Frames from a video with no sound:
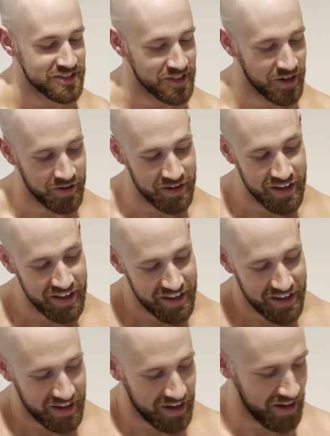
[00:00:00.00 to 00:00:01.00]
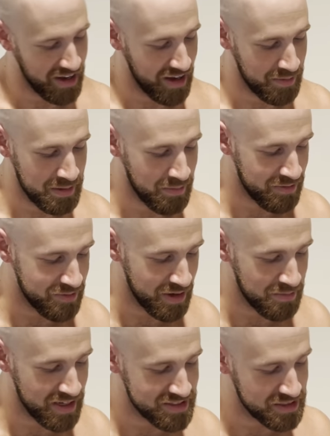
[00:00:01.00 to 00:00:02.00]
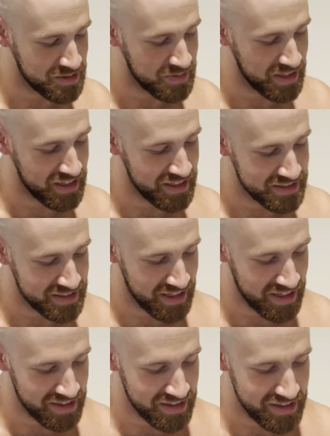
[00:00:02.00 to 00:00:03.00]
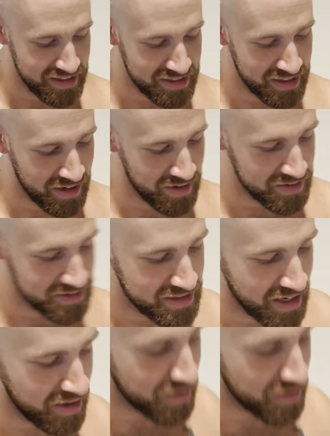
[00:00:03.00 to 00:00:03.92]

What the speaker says: So my friend messaged me and he said, you know, that